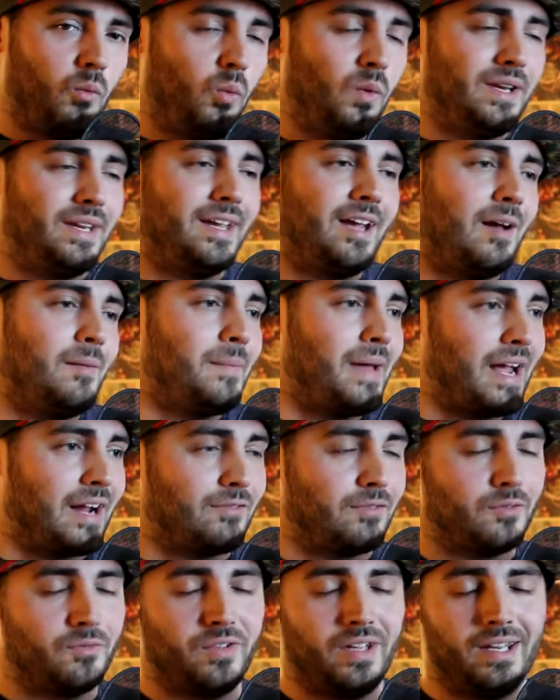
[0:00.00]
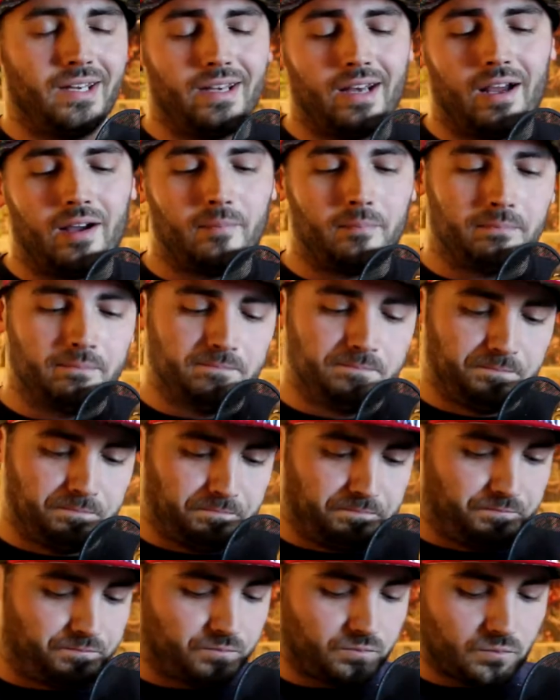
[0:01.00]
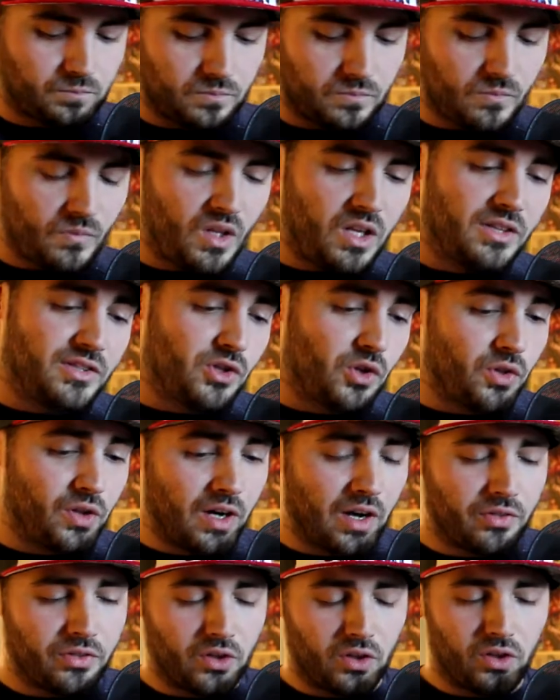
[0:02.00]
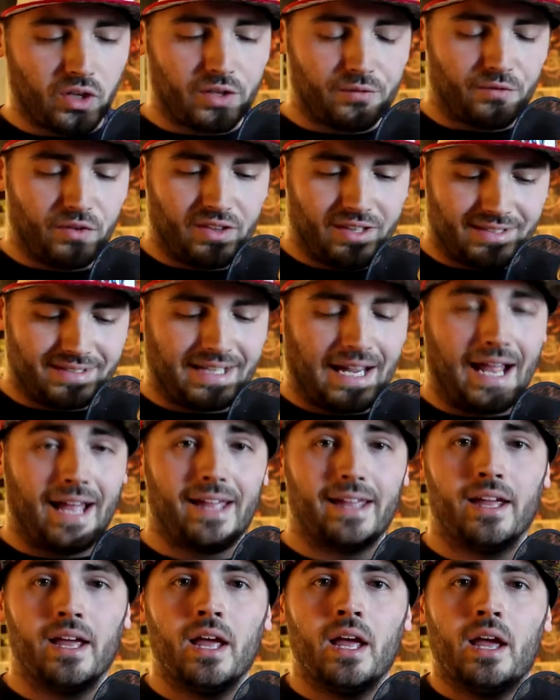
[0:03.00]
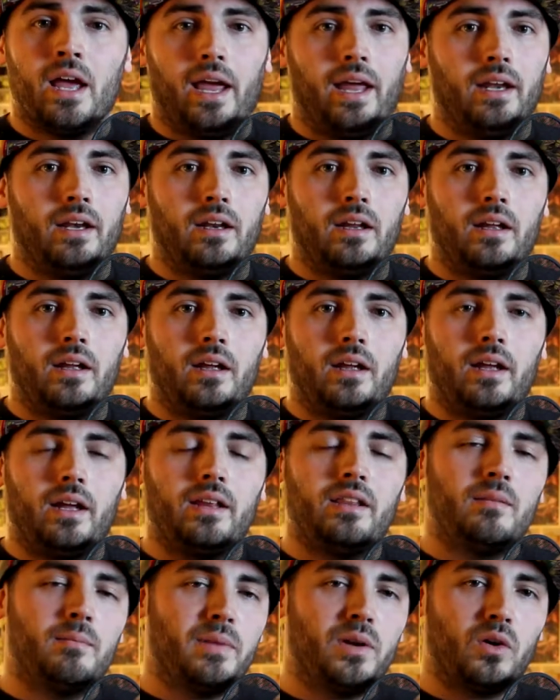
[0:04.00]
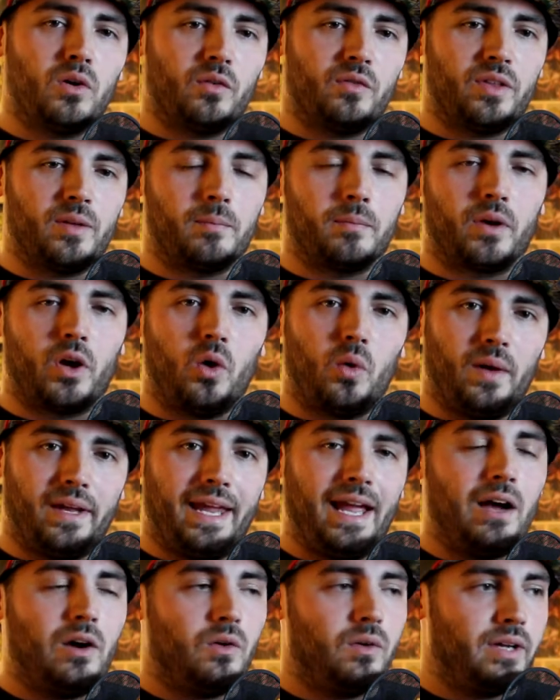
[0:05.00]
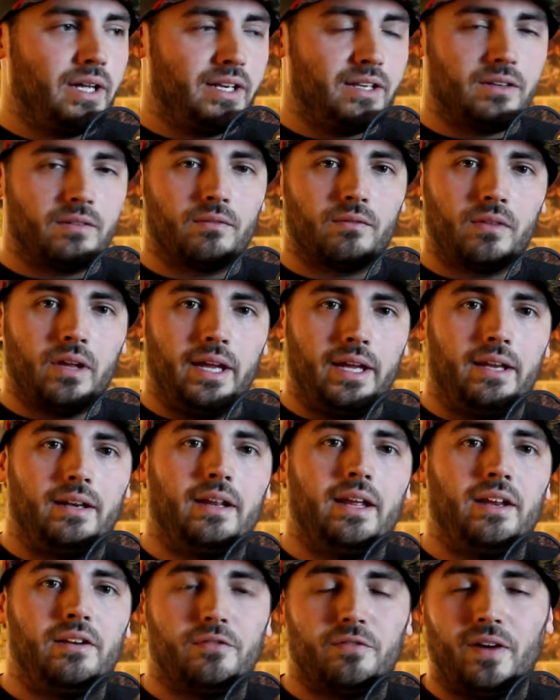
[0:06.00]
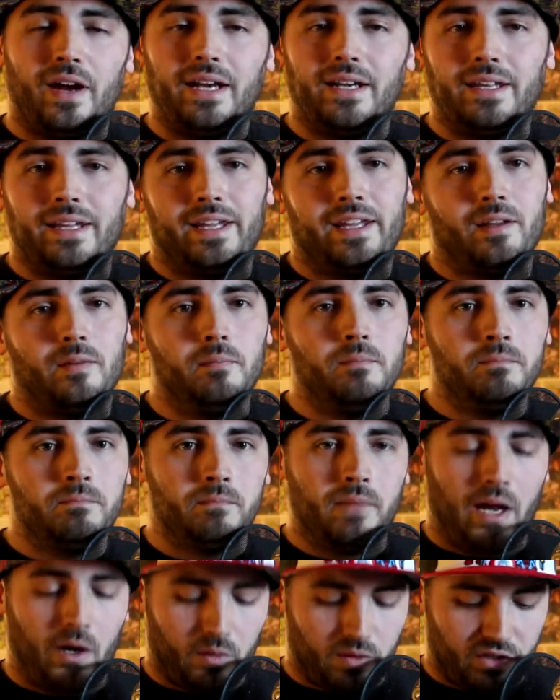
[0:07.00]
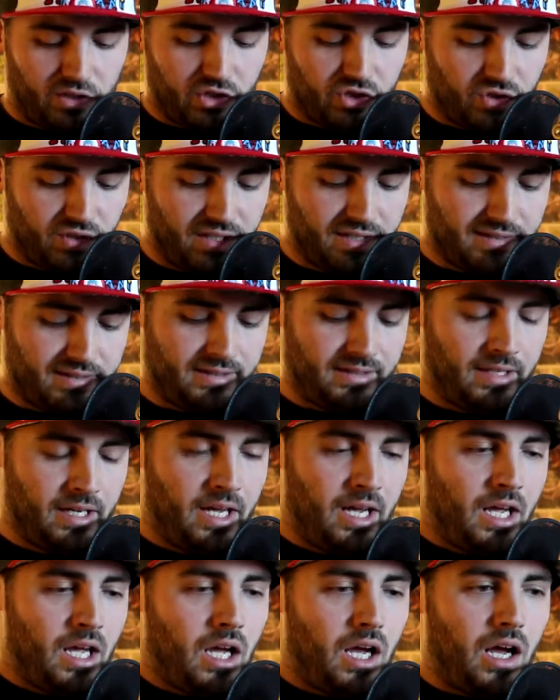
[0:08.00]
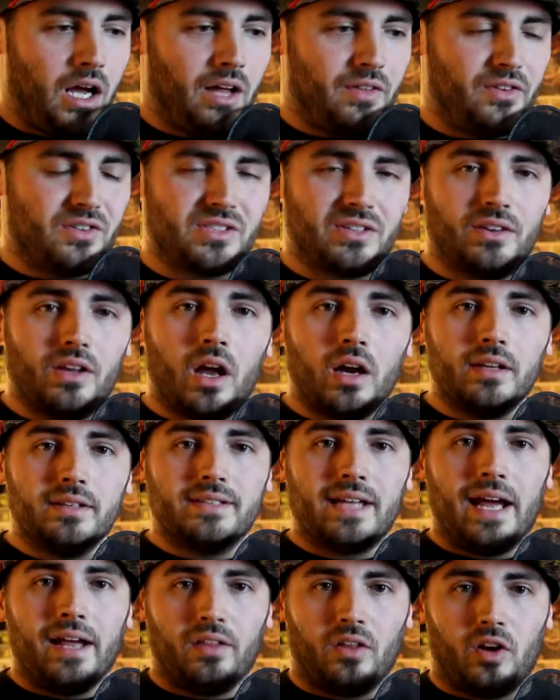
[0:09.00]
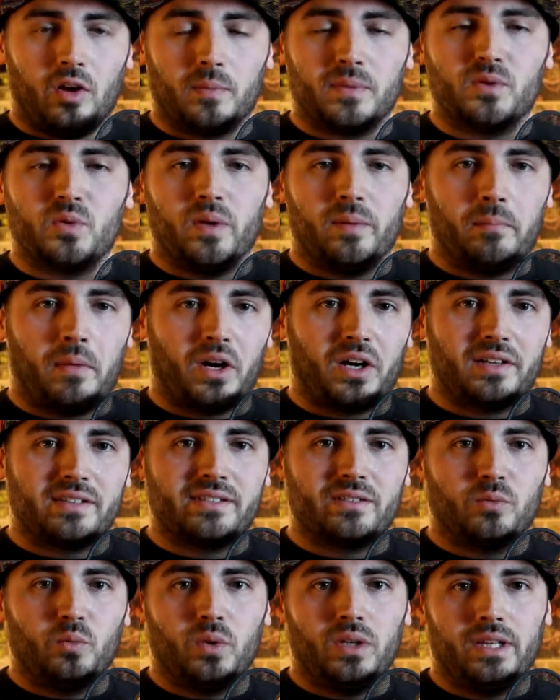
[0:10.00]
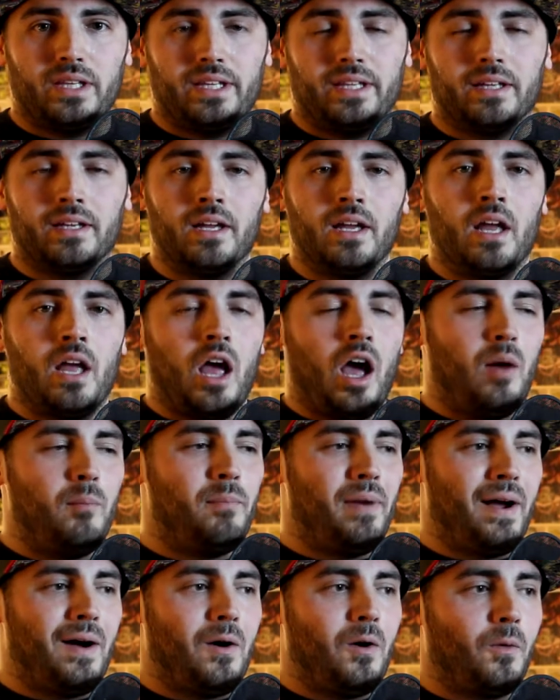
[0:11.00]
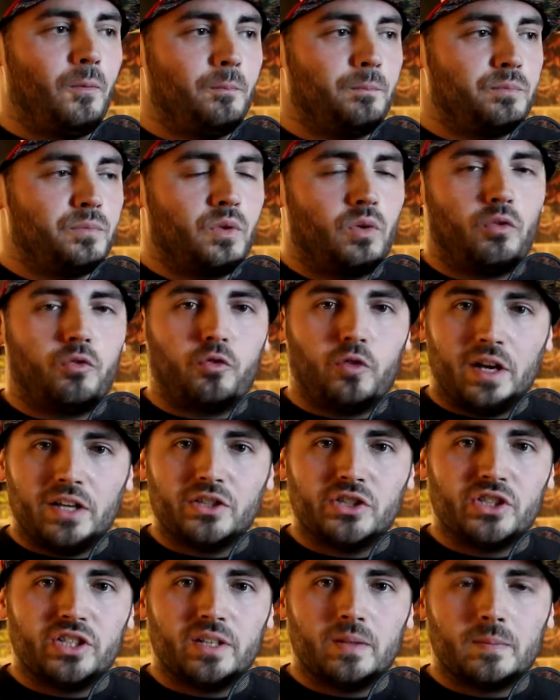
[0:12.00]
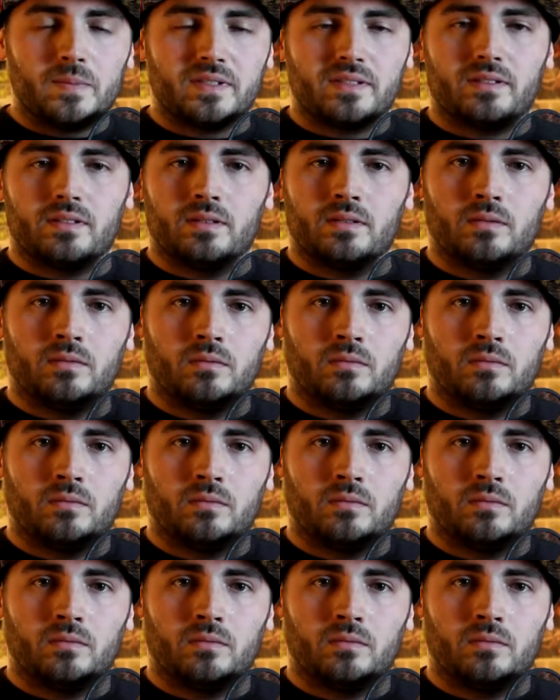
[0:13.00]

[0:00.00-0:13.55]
when he got back from Vietnam. So they're out there looking for this guy, and in the middle of them going out and finding him out on the streets, there's a lot of dialogue between Marcus and Willie about friendships,